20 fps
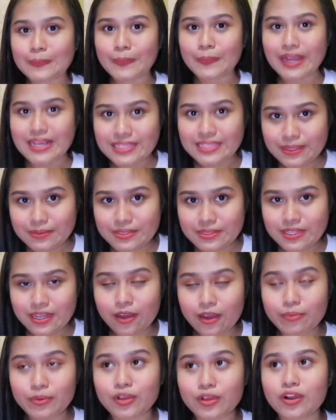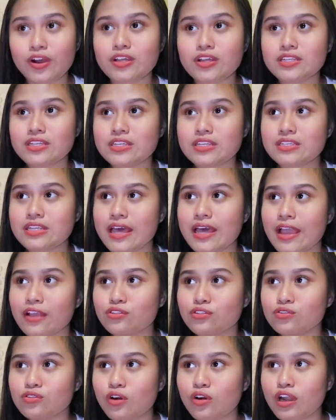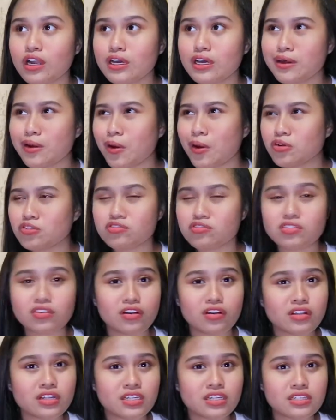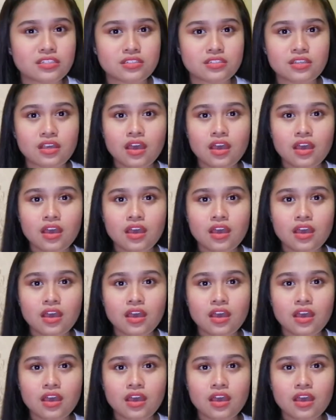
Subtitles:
buy some stuff because it's like $2 or $3.